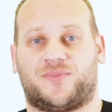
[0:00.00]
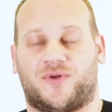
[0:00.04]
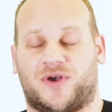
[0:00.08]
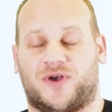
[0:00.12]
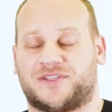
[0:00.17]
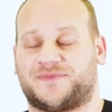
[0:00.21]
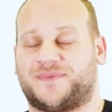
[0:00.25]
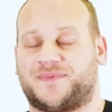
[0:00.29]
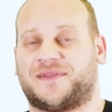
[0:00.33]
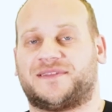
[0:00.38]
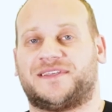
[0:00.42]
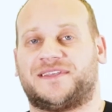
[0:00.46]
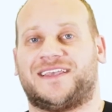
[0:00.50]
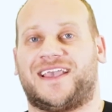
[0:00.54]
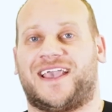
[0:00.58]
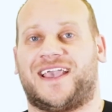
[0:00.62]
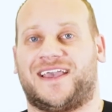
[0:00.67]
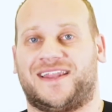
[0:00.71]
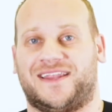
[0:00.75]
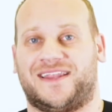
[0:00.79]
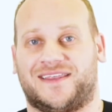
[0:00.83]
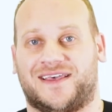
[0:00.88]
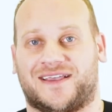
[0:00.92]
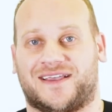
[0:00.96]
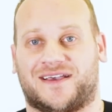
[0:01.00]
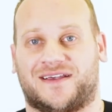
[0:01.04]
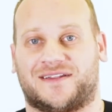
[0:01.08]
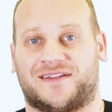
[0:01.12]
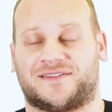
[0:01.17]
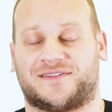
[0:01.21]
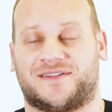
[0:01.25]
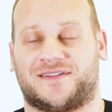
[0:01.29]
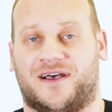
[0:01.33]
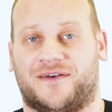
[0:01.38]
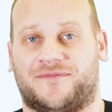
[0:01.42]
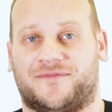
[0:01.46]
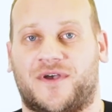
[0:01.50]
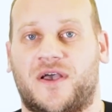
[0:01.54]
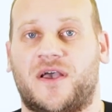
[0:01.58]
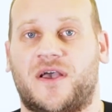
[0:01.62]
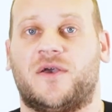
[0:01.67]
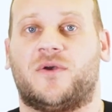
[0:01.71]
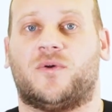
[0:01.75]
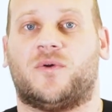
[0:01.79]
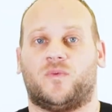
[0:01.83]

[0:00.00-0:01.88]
prospecting, any of that kind of stuff,